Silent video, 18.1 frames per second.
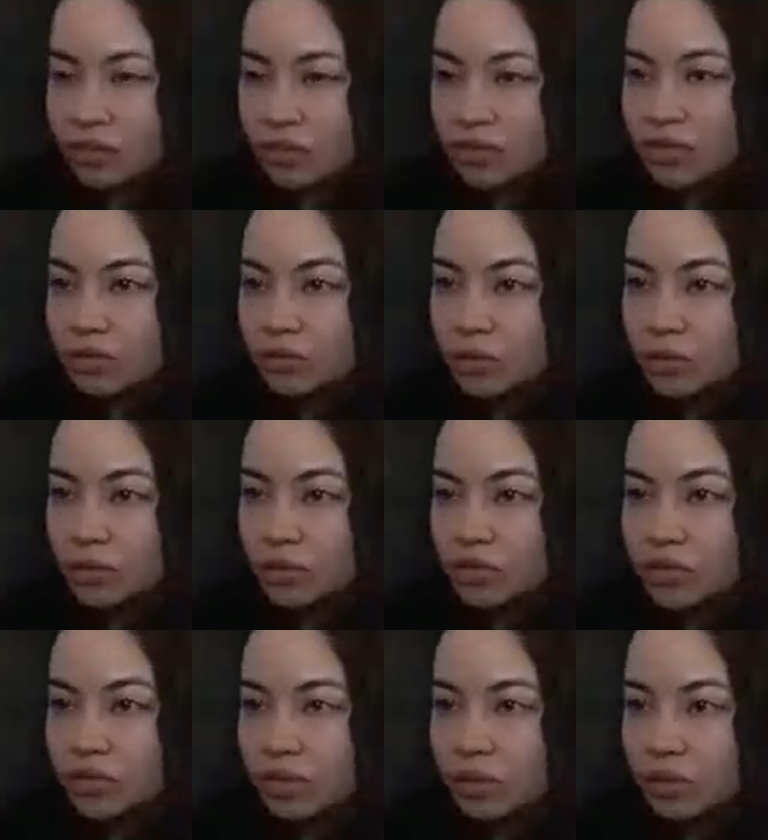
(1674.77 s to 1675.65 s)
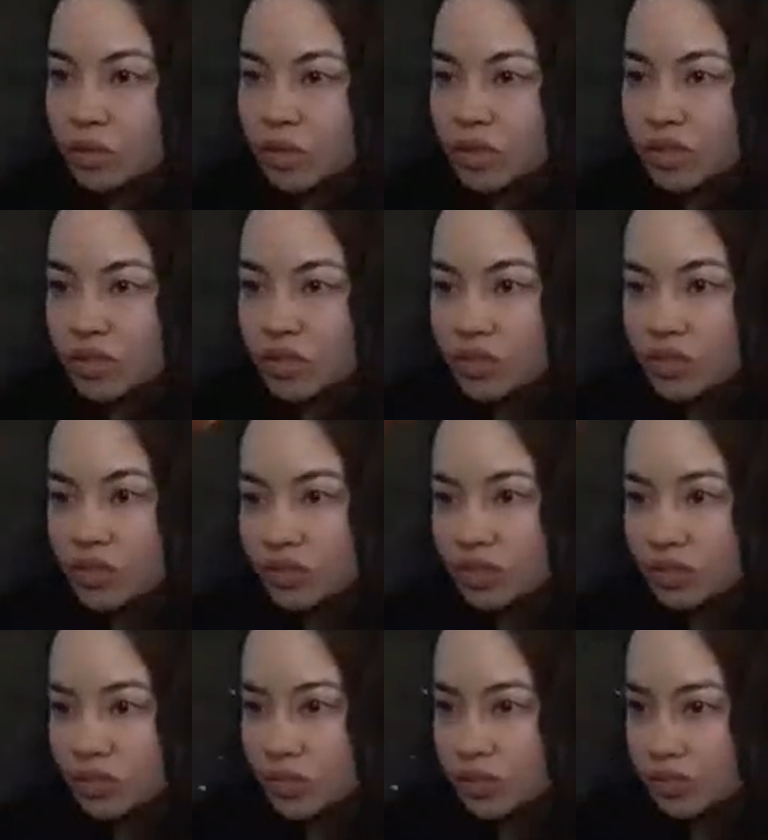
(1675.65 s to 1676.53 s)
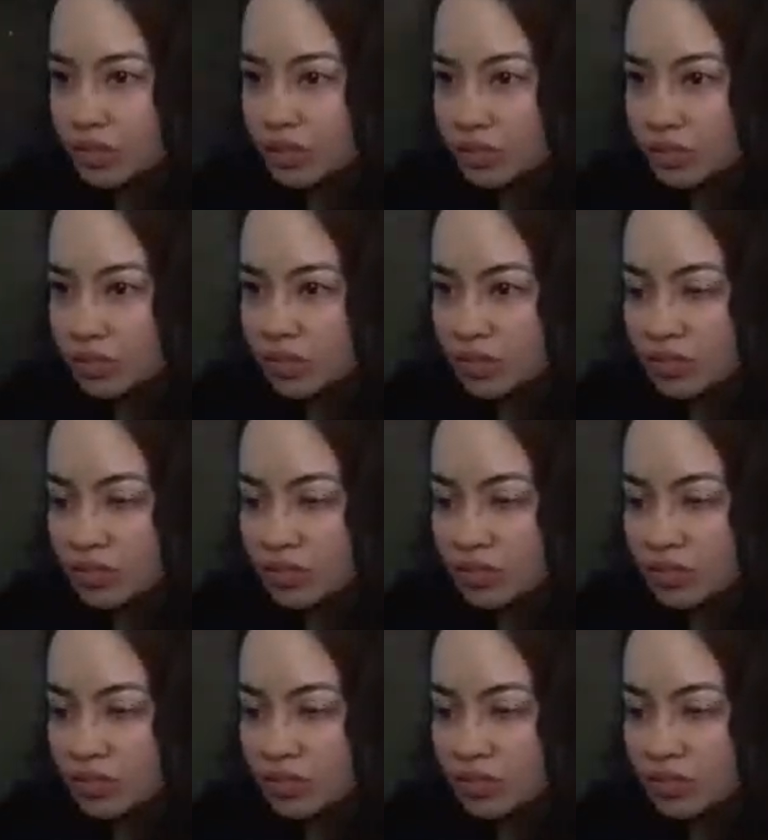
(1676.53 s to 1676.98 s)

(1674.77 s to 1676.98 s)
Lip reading: Throw some Mortar Cold Enchanted.